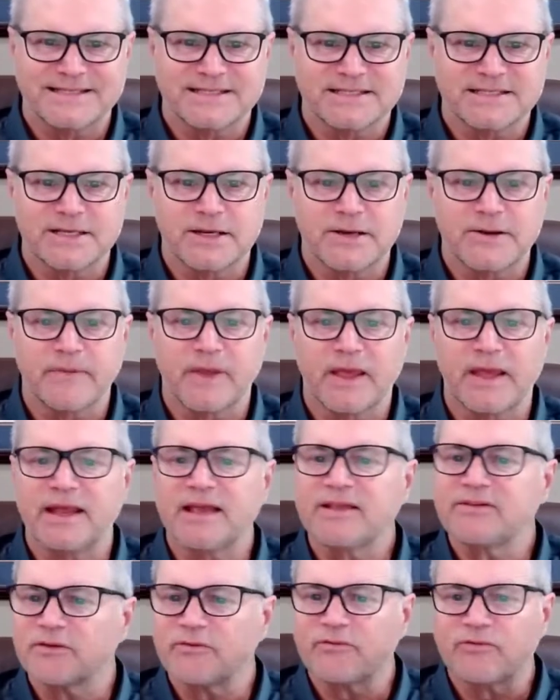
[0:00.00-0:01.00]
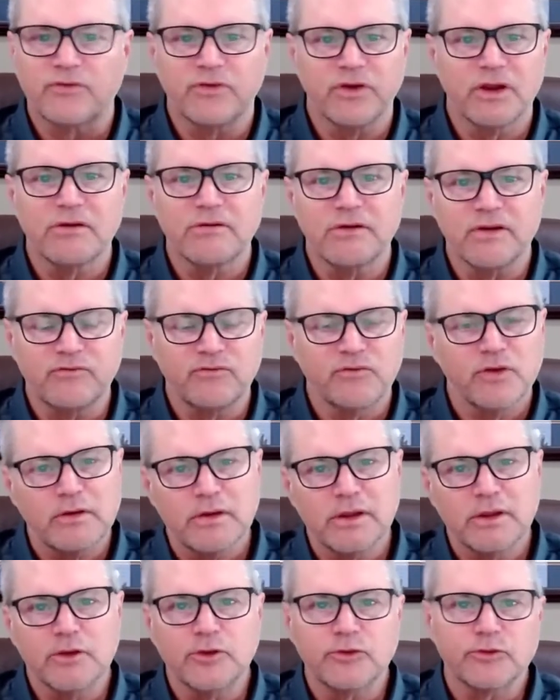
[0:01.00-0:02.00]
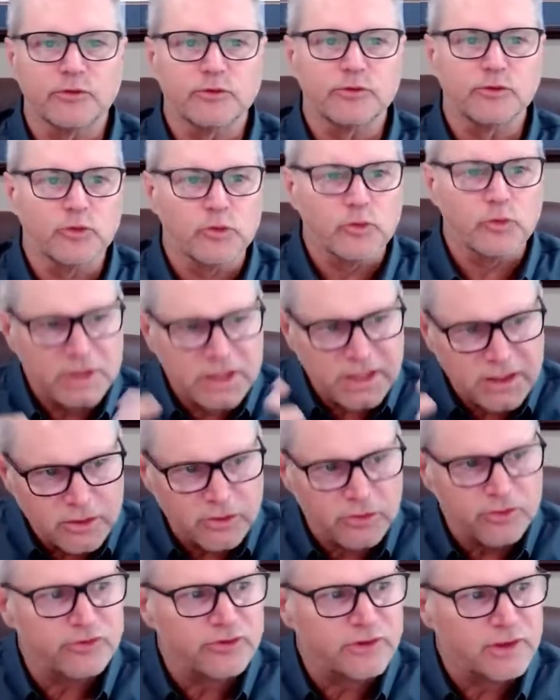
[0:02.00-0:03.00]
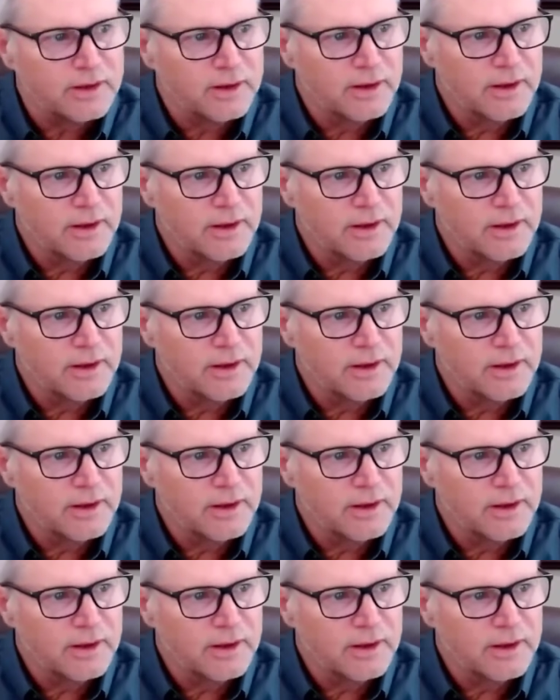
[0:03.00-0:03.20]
So, and that's a very, very useful tool. We use it